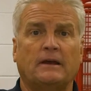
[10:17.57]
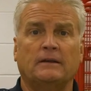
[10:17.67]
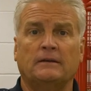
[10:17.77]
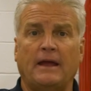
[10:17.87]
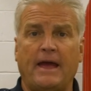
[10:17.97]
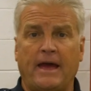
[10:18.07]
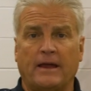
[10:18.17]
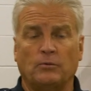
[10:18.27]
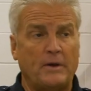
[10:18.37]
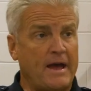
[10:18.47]

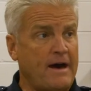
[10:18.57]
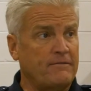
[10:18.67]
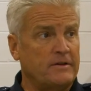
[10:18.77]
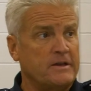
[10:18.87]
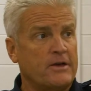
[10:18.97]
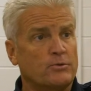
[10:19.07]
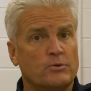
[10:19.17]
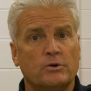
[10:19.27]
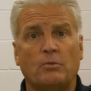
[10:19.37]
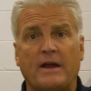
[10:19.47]
and we have in the other
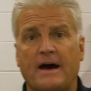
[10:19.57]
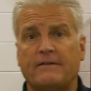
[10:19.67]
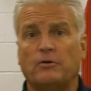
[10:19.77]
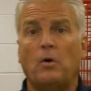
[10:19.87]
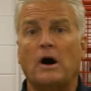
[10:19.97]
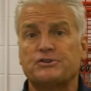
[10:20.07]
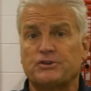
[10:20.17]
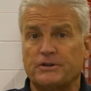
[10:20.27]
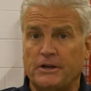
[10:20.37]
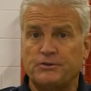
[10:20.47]
room, we have a
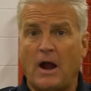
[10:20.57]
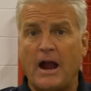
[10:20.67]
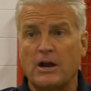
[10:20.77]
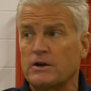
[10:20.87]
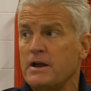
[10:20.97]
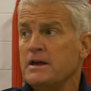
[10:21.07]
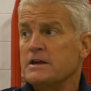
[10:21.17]
washer and a dryer